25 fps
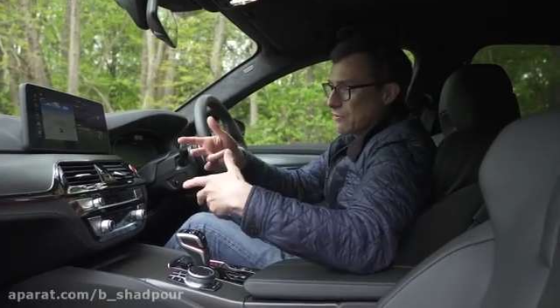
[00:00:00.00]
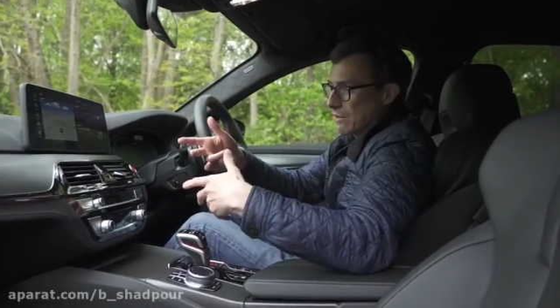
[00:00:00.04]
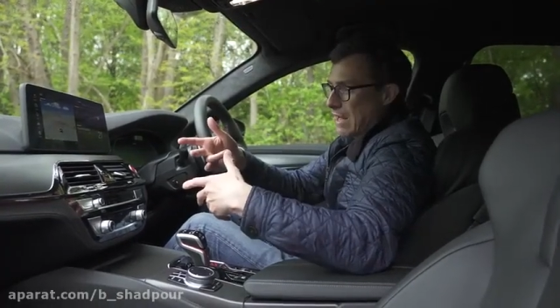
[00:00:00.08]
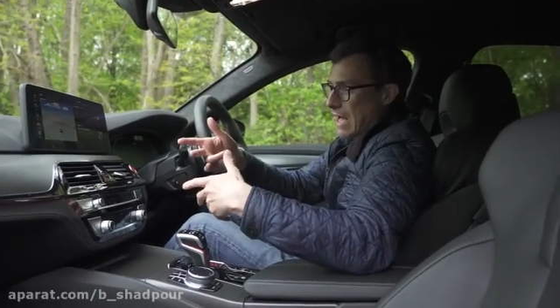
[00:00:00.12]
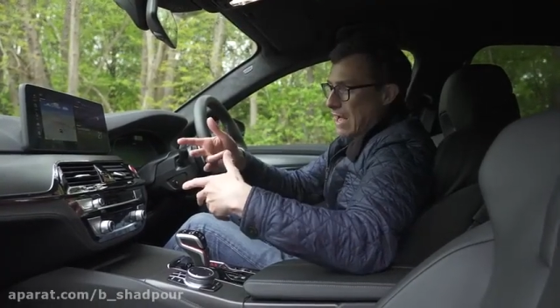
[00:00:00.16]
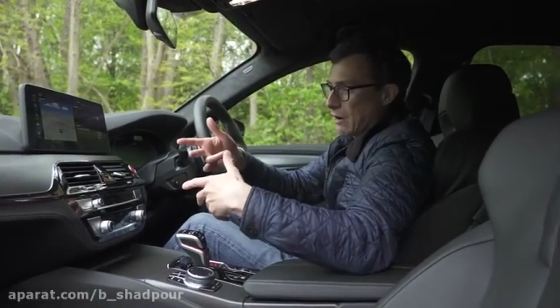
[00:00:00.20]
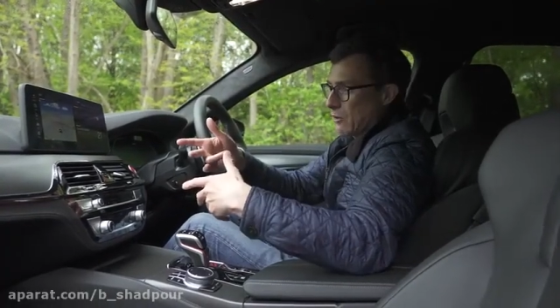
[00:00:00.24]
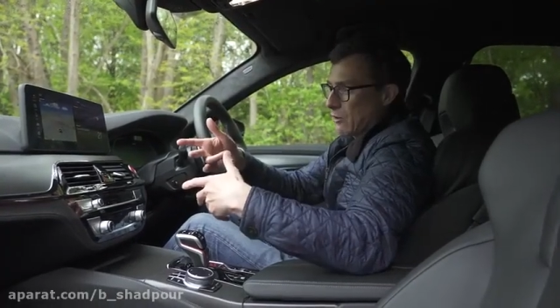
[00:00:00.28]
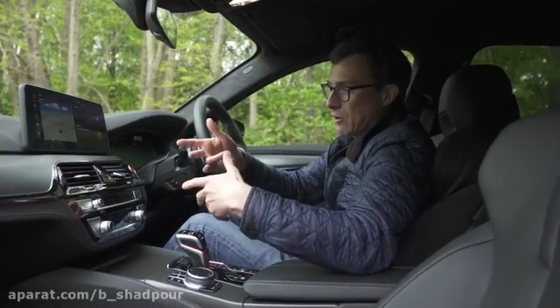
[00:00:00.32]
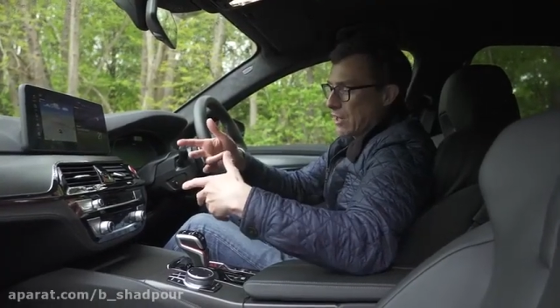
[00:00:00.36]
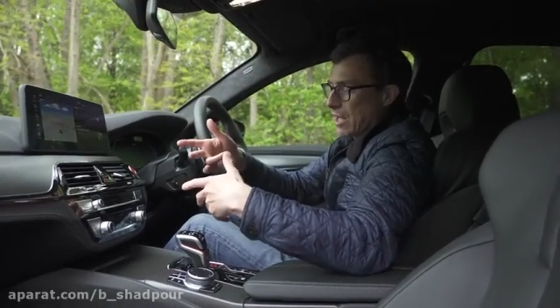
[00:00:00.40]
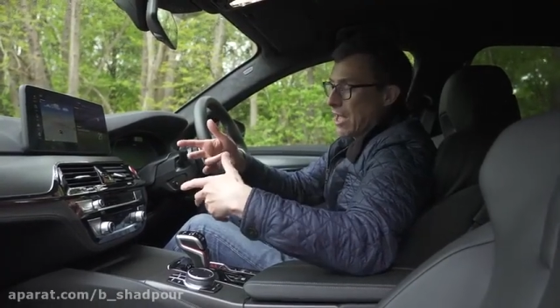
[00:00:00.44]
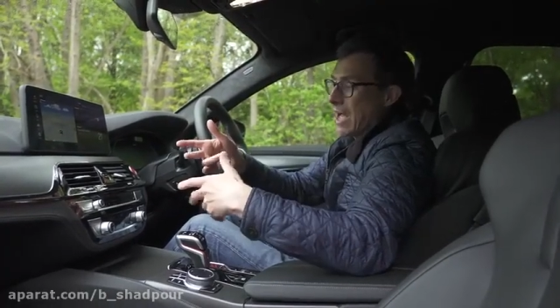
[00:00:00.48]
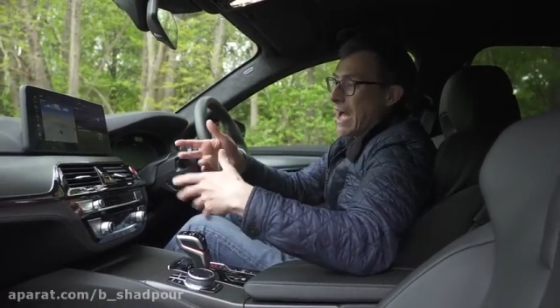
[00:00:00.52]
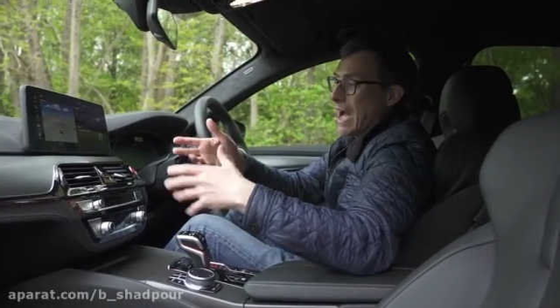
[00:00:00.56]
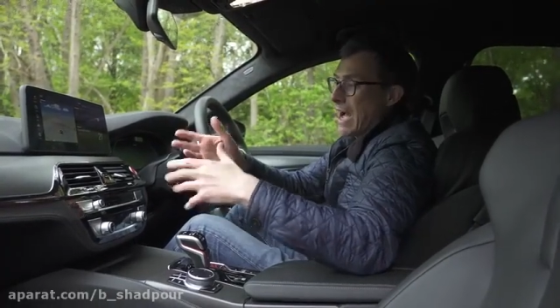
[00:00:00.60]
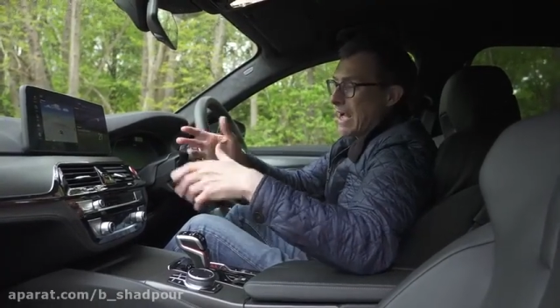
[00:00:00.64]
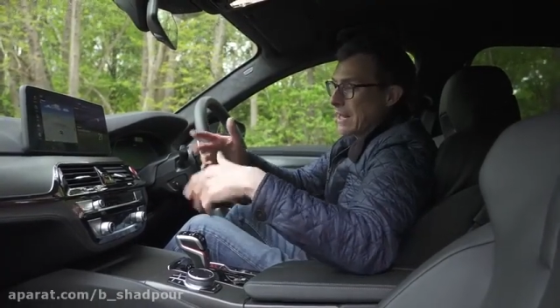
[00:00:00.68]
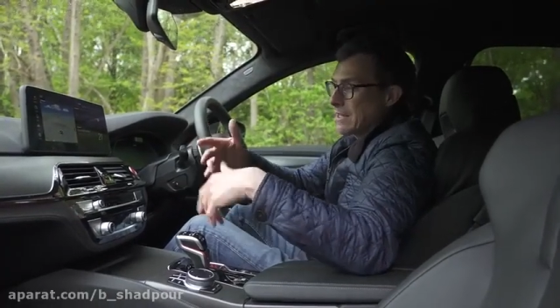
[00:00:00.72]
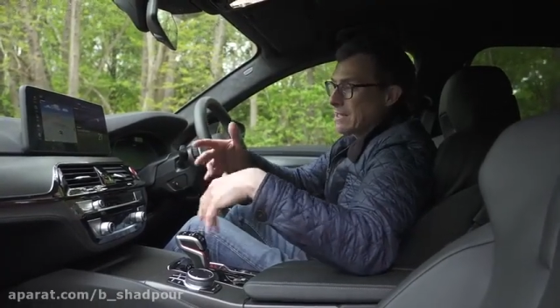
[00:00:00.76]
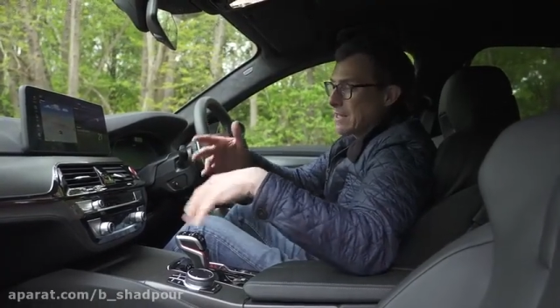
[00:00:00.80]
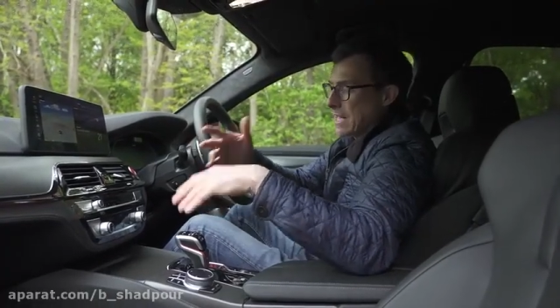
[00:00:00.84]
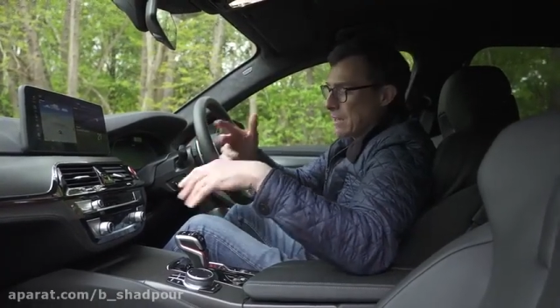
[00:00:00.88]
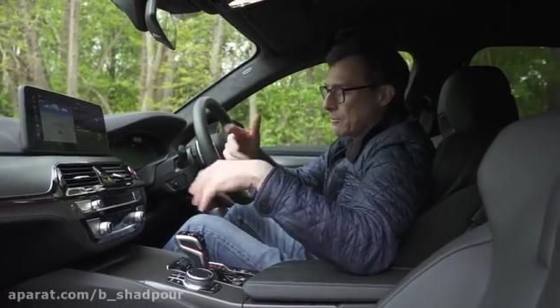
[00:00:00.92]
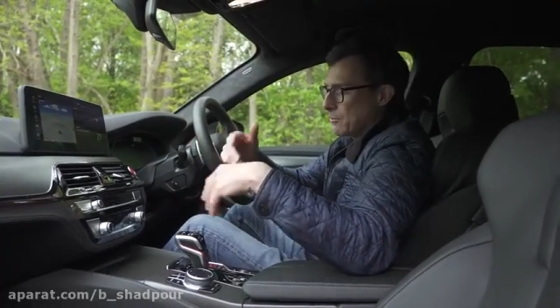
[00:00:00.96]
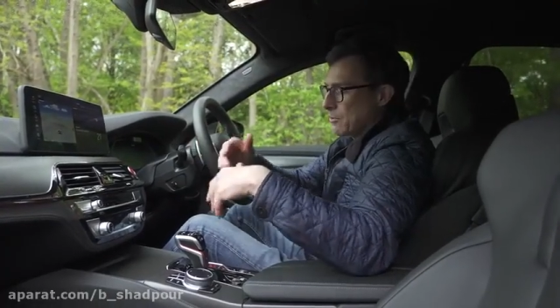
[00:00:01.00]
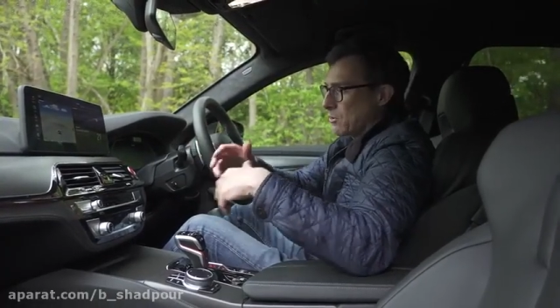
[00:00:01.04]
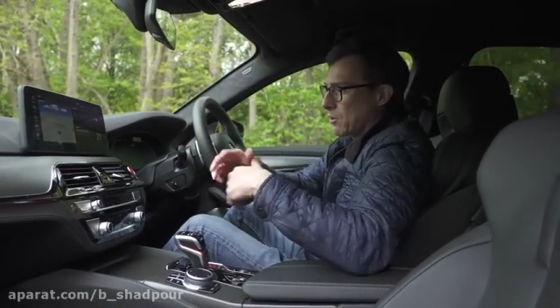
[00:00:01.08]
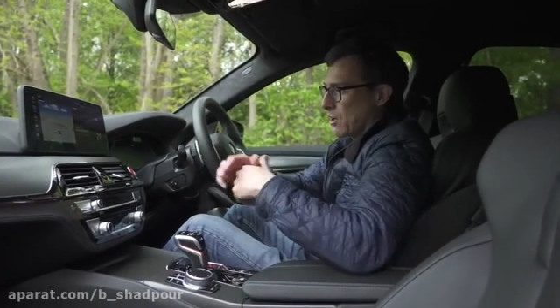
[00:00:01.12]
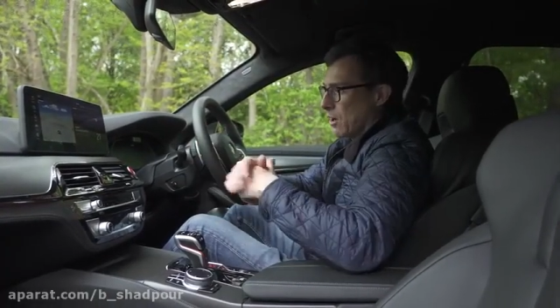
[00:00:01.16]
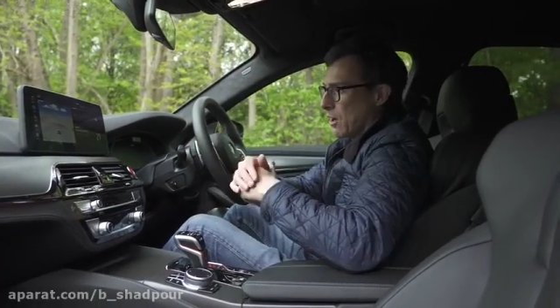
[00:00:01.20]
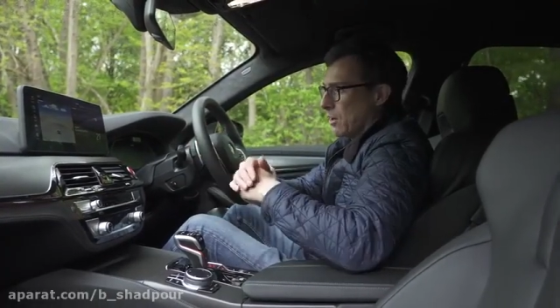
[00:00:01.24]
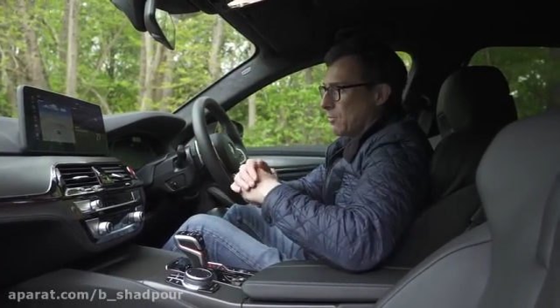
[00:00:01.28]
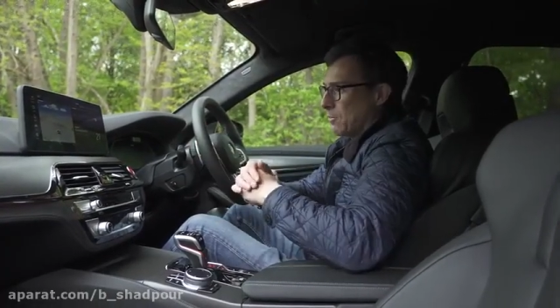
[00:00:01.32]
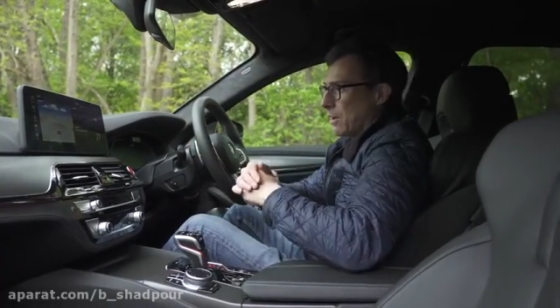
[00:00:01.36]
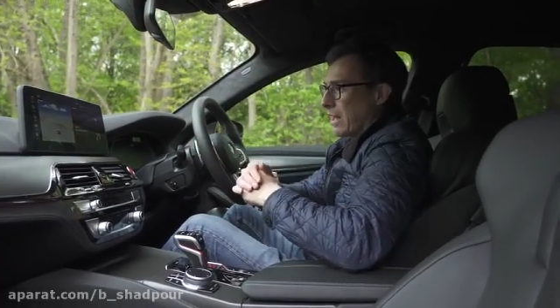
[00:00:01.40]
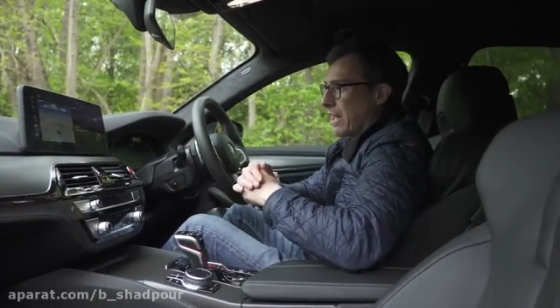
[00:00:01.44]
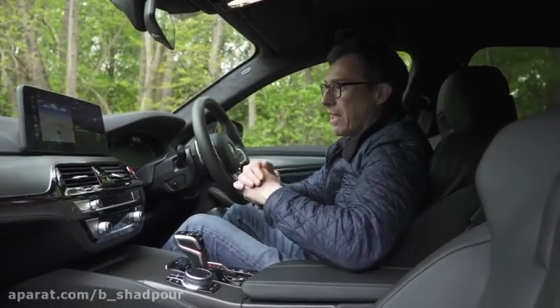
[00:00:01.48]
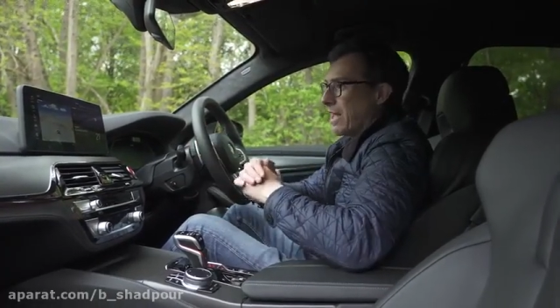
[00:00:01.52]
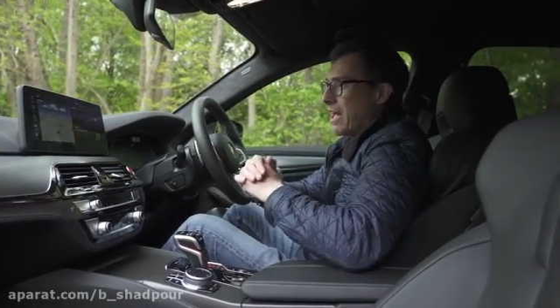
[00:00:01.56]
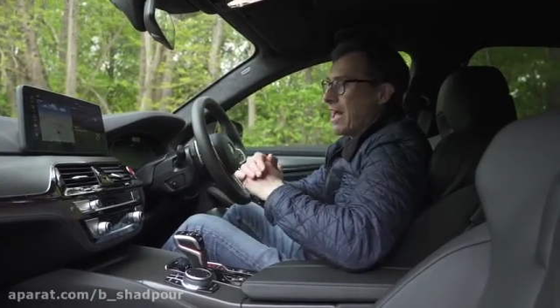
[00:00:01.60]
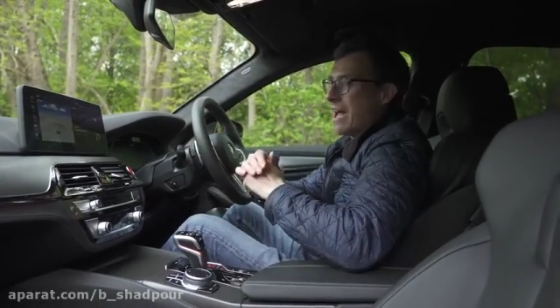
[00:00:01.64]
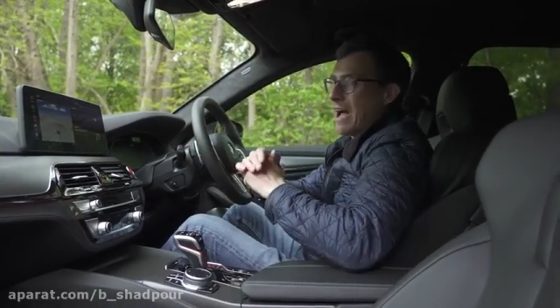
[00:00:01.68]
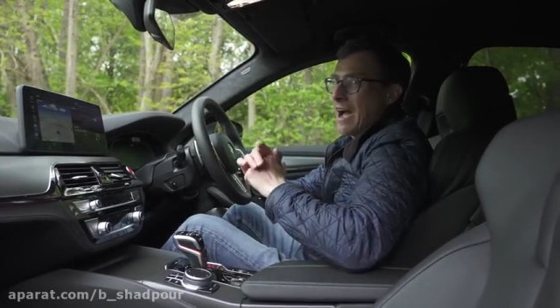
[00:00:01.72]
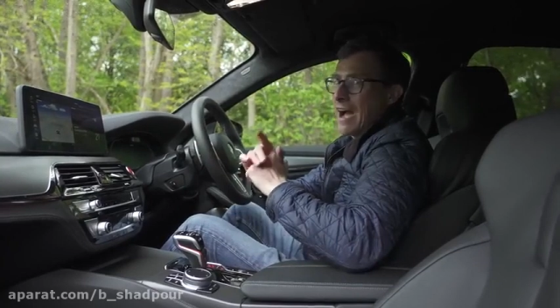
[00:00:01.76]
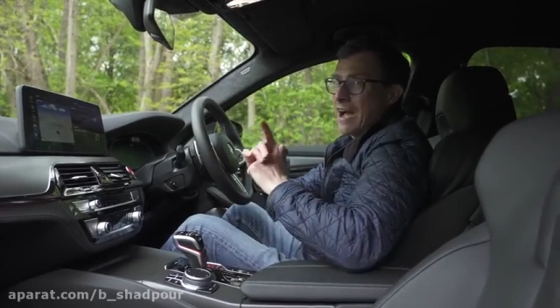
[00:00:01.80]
now on it and Apple CarPlay,